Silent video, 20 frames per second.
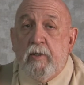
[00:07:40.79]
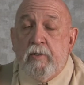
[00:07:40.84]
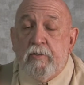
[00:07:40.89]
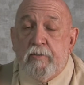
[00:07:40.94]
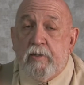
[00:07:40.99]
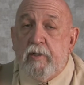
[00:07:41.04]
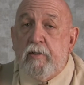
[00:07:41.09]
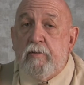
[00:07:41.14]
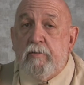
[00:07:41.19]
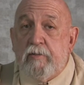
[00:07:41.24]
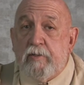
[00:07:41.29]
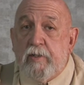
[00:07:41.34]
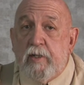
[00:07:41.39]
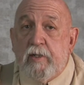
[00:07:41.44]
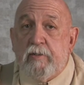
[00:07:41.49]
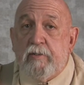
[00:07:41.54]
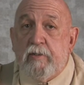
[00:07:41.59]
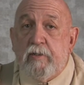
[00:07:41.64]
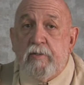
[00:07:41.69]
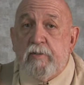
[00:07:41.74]
senior
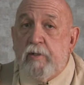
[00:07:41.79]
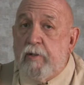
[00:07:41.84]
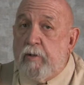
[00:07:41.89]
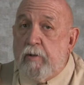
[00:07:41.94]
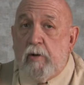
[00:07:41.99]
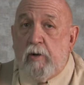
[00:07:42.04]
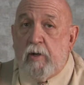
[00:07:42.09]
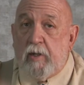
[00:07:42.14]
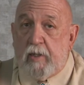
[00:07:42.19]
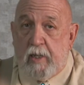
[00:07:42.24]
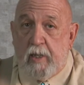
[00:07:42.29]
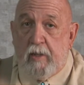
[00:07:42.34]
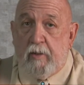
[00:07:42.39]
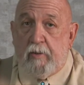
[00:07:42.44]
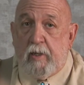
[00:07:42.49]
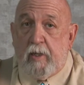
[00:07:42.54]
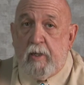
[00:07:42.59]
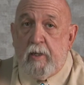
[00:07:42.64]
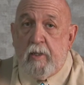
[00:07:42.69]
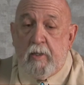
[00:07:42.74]
citizens in Clark
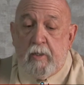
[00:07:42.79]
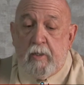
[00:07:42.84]
County.